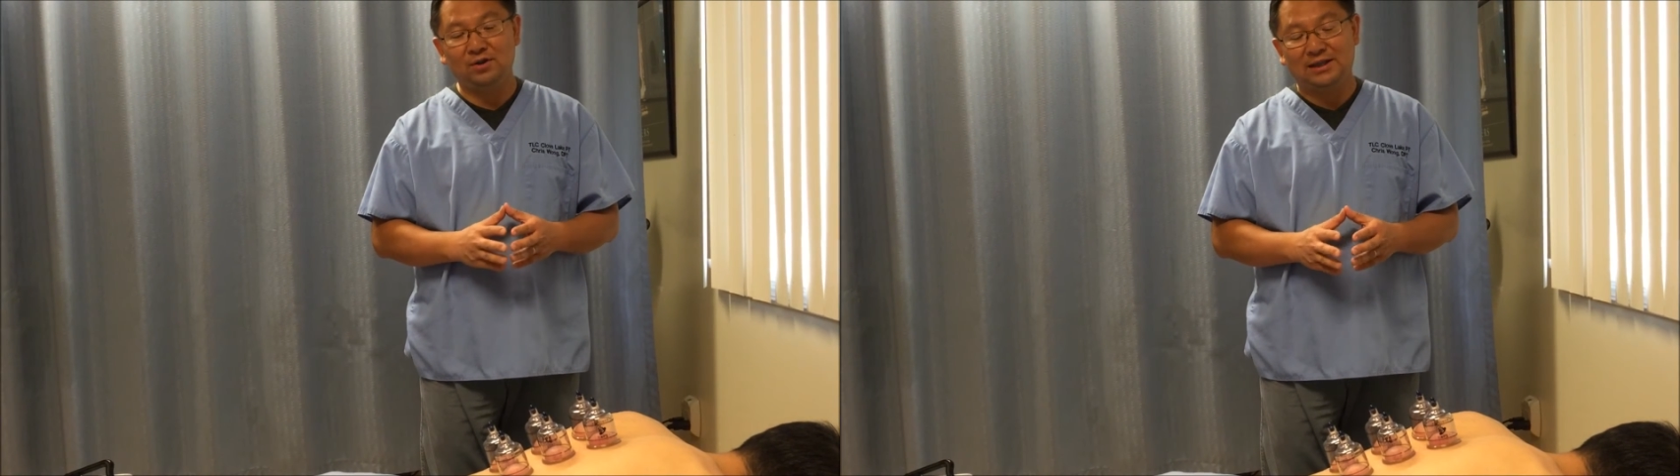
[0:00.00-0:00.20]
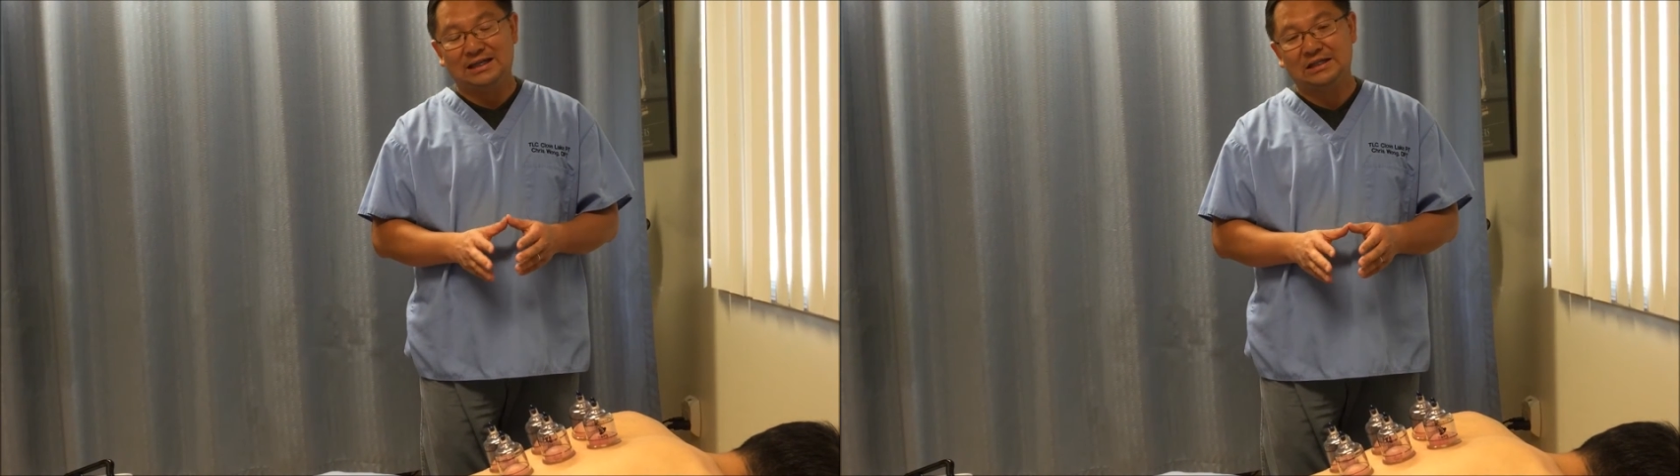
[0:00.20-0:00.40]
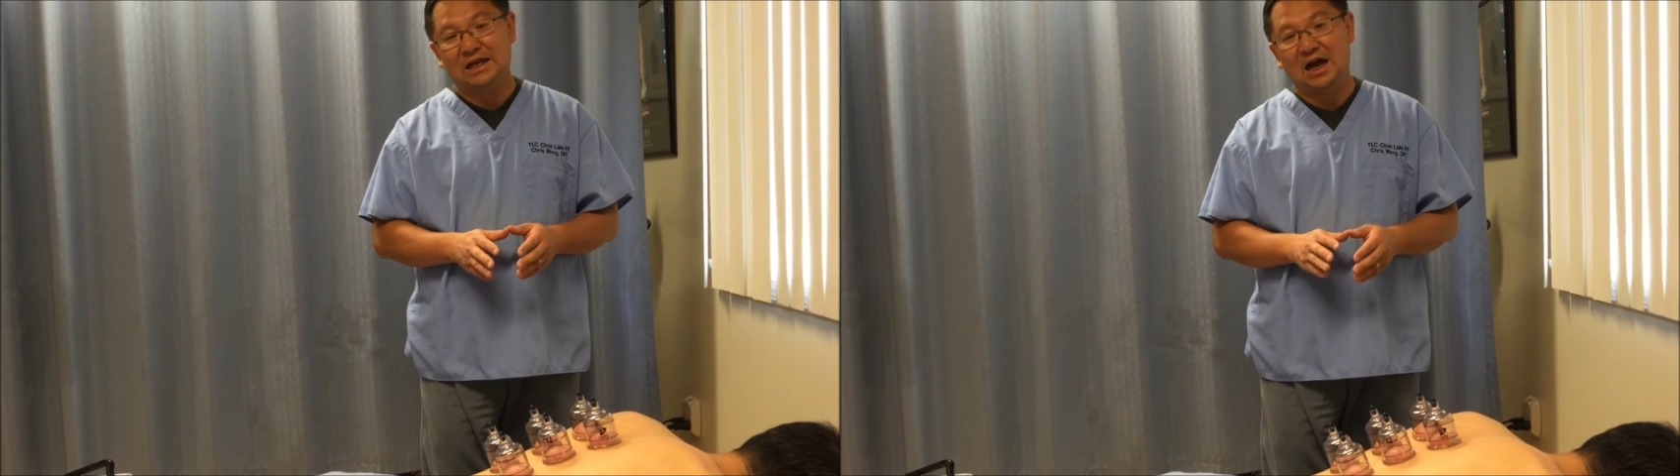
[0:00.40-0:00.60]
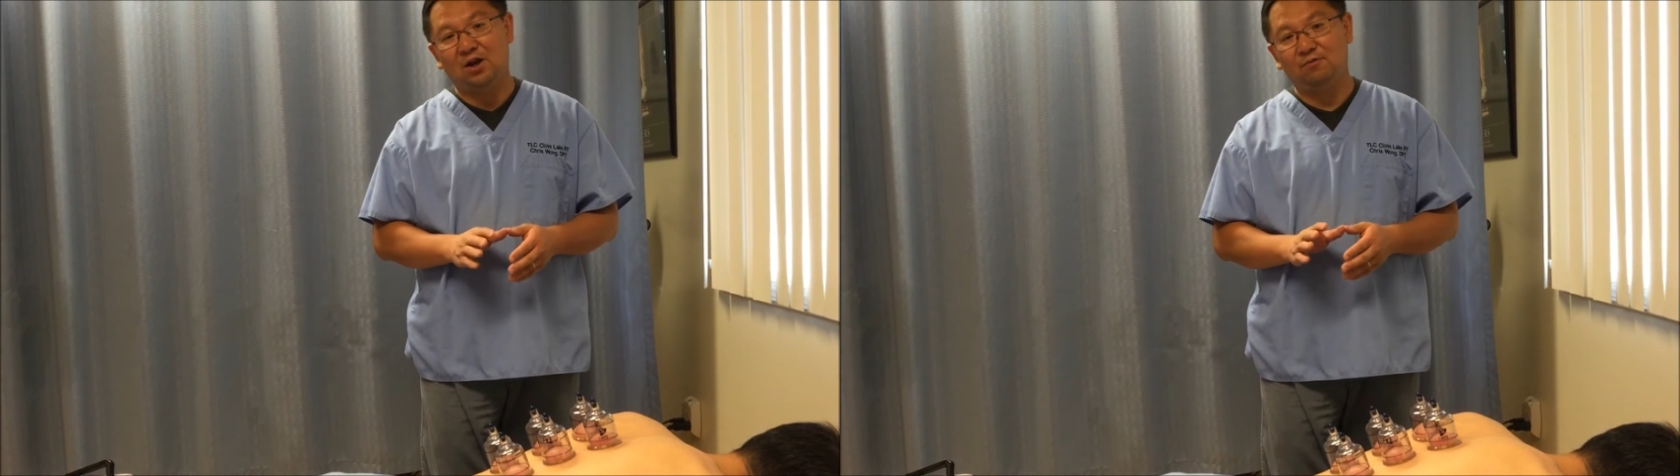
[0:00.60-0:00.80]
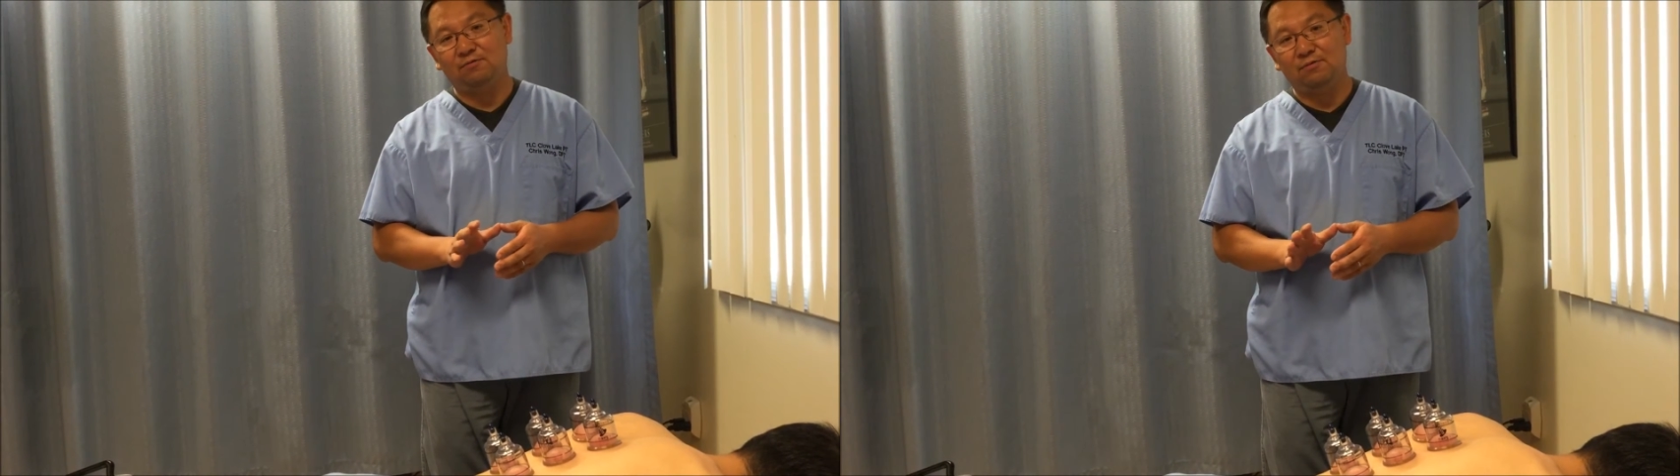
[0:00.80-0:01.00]
on this
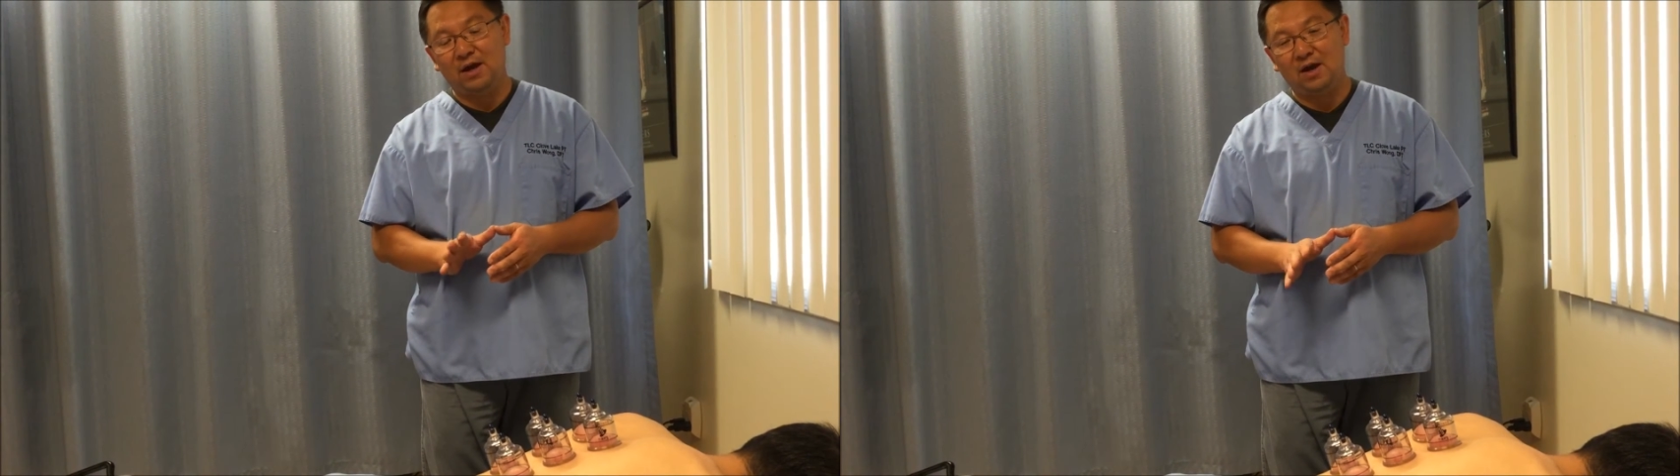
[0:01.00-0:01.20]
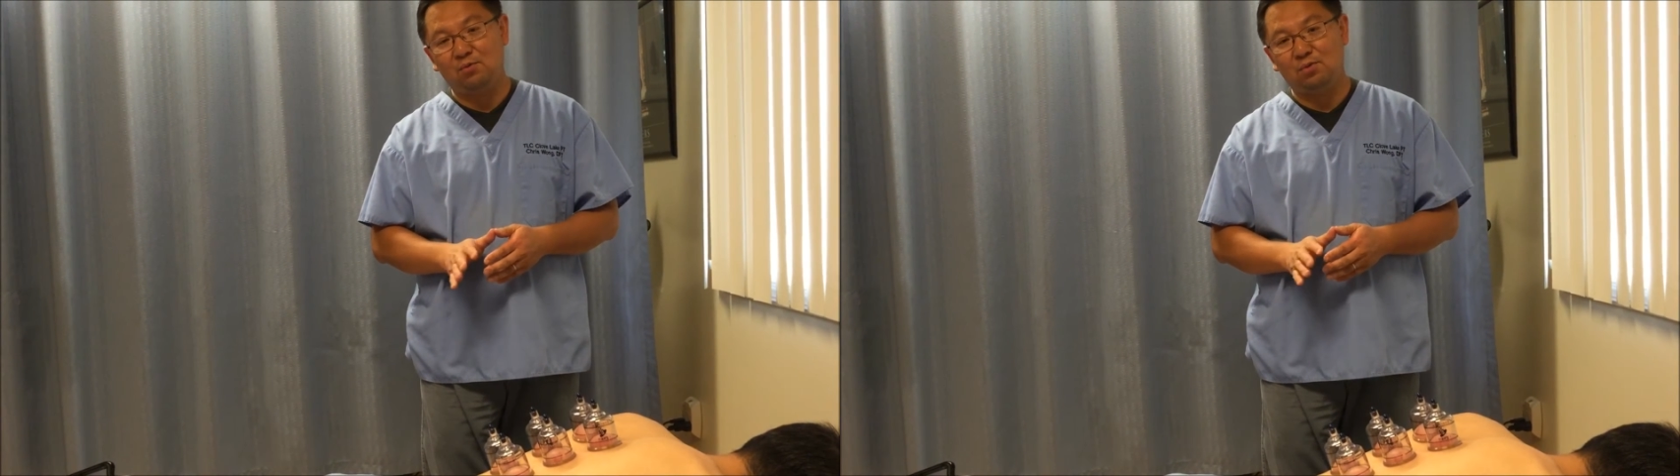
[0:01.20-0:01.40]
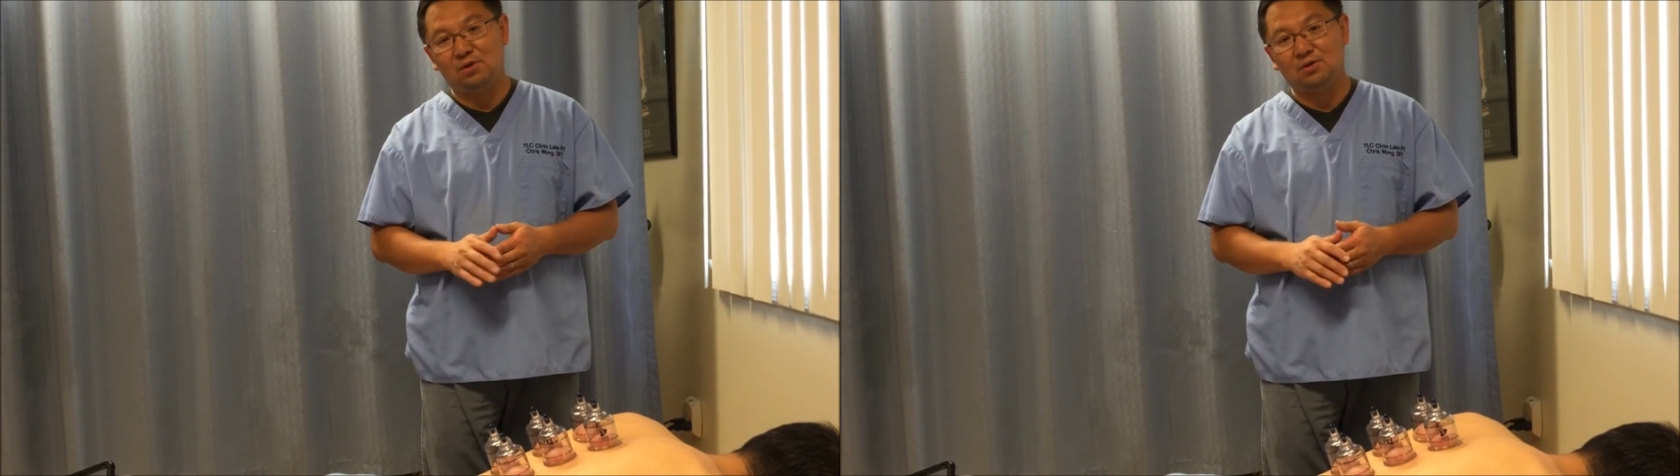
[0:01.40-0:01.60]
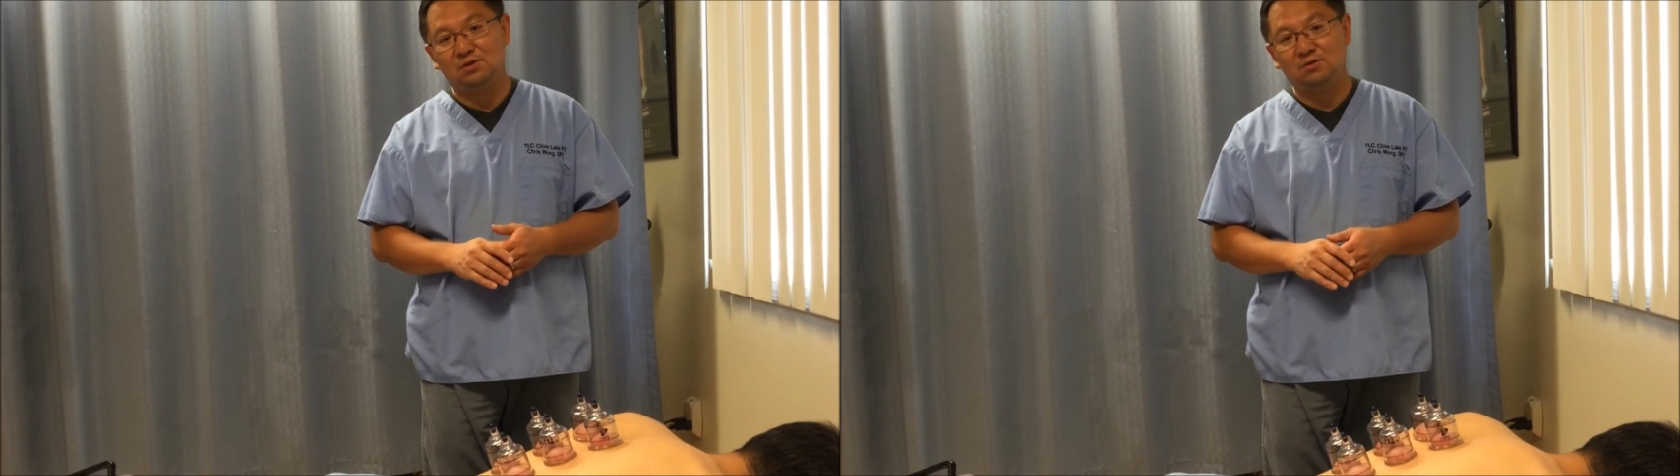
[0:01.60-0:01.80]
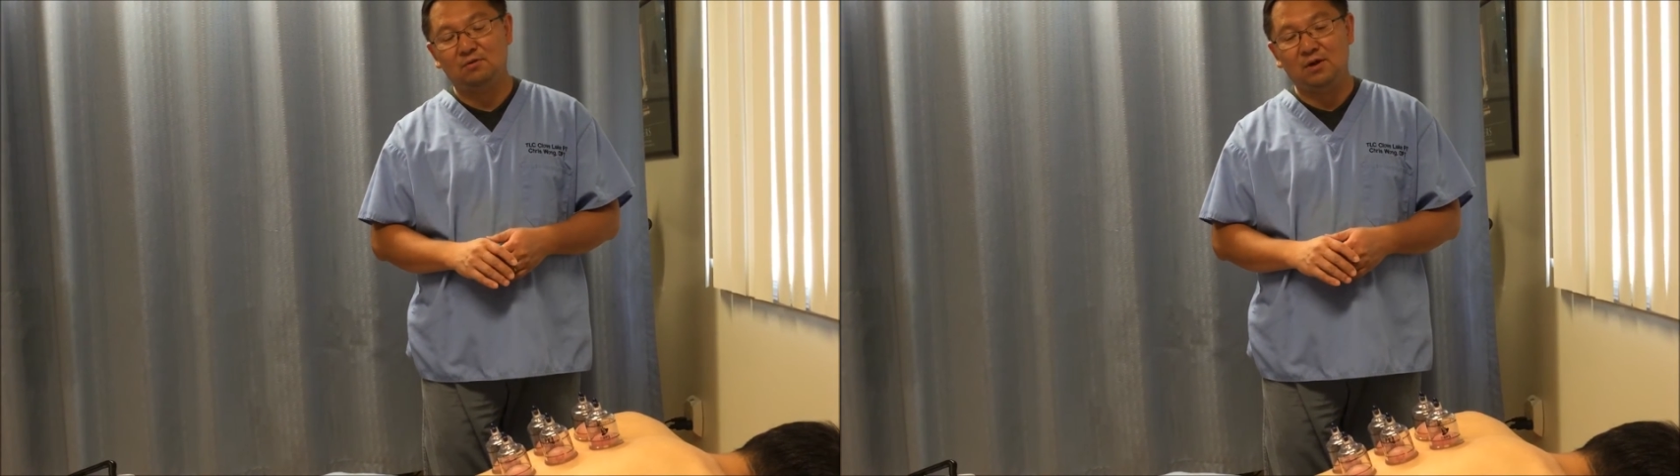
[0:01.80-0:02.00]
kind of
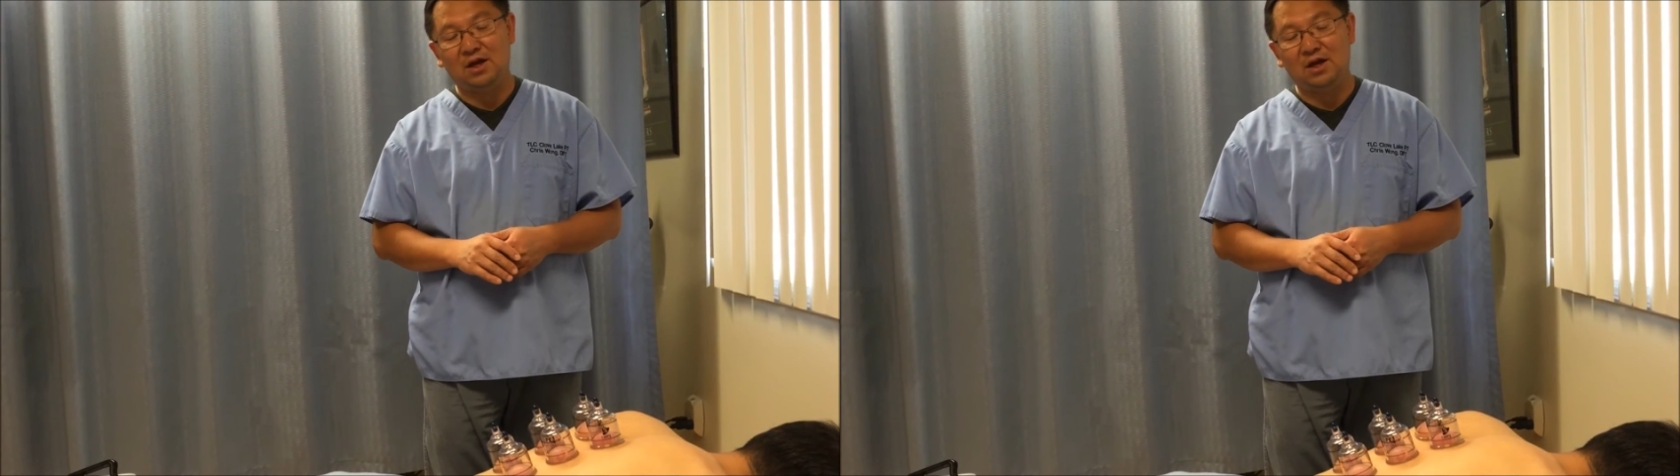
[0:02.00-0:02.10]
areas